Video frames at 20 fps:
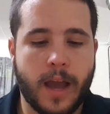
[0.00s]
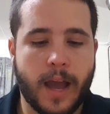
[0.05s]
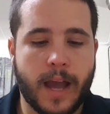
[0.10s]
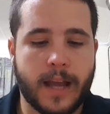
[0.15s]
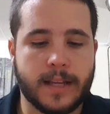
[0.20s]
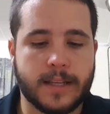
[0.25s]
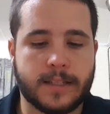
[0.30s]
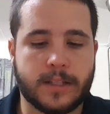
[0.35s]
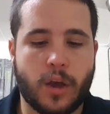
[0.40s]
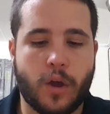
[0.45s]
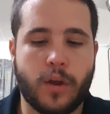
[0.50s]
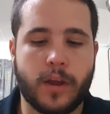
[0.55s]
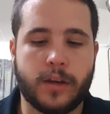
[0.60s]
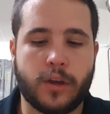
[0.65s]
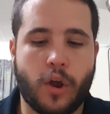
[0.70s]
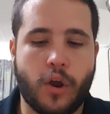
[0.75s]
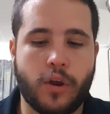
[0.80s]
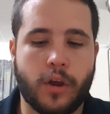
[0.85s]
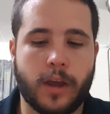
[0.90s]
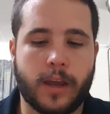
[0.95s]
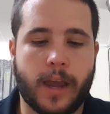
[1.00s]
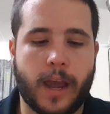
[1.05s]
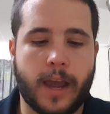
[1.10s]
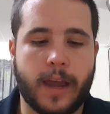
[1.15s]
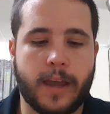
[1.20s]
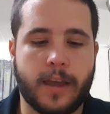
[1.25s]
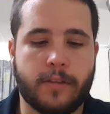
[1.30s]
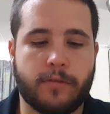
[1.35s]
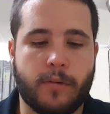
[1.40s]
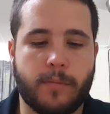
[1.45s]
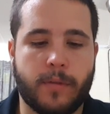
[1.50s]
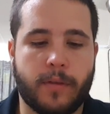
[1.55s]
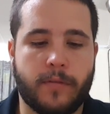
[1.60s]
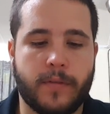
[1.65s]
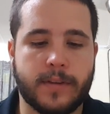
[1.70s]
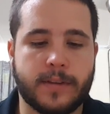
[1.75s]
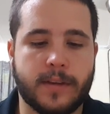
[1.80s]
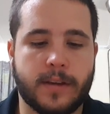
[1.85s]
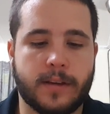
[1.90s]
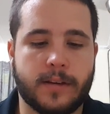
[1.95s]
and slowly turning her gaze from the
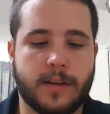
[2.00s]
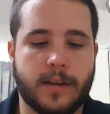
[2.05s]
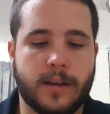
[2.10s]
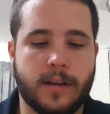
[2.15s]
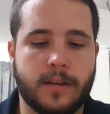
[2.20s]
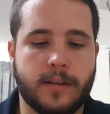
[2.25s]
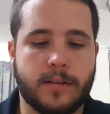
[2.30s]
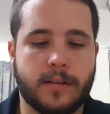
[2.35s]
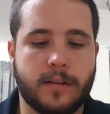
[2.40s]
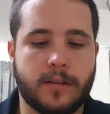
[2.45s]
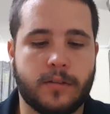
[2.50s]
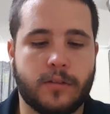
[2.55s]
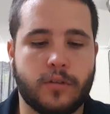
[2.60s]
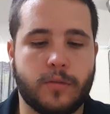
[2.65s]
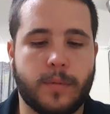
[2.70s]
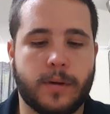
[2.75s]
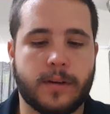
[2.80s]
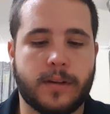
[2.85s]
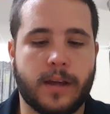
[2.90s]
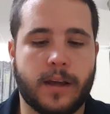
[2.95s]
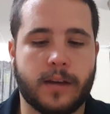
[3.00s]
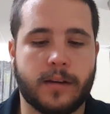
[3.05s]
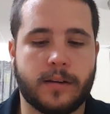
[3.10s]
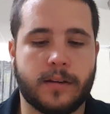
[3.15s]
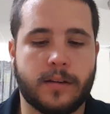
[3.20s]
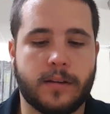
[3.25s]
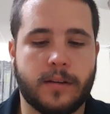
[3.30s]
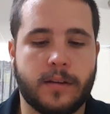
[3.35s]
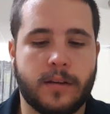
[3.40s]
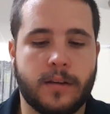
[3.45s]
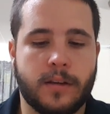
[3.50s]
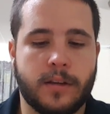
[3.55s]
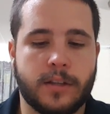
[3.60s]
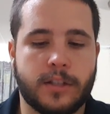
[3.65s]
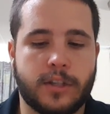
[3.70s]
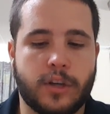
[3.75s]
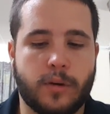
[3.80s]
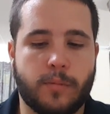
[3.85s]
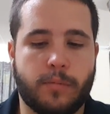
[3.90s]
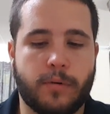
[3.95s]
visitor to my tante.
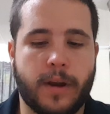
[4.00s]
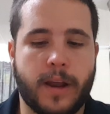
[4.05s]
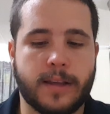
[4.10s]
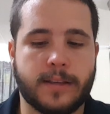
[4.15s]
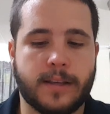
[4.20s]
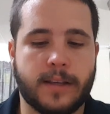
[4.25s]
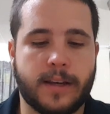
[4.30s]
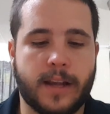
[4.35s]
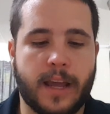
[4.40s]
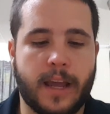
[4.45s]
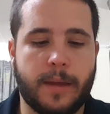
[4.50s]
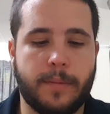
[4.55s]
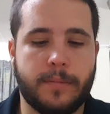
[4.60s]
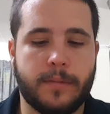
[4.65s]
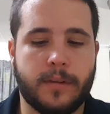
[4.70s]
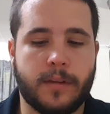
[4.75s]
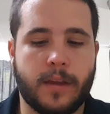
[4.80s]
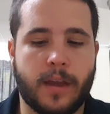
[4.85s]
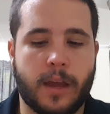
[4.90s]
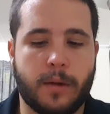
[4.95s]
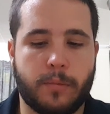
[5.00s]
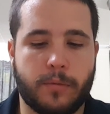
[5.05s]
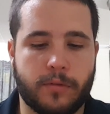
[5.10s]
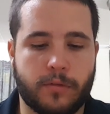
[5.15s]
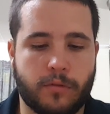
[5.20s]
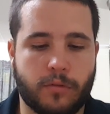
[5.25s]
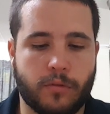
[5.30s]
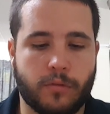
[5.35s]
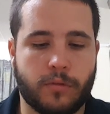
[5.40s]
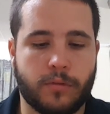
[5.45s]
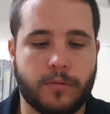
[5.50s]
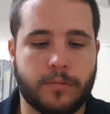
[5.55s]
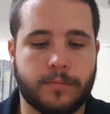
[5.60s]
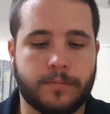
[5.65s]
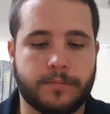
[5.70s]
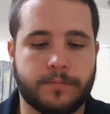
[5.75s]
She would pronounce their names and withdraw.